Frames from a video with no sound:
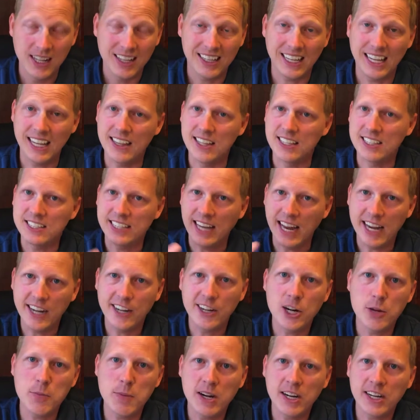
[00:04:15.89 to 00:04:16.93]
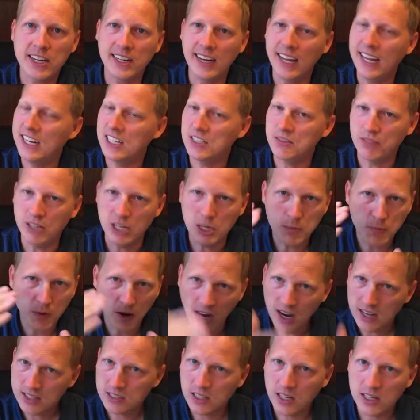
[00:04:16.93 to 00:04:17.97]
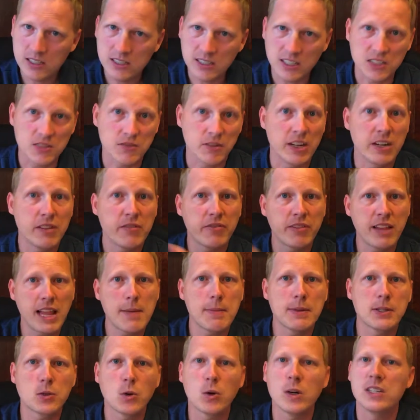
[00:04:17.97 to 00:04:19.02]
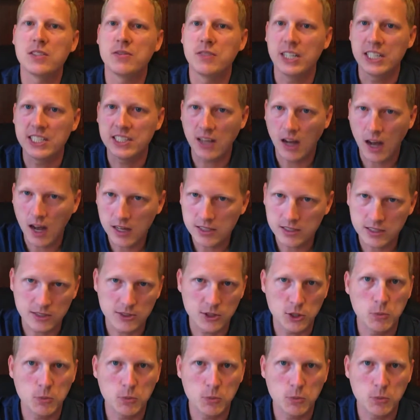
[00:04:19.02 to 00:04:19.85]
Okay, the standard American diet is very processed, it's very inflammatory, it's very toxic.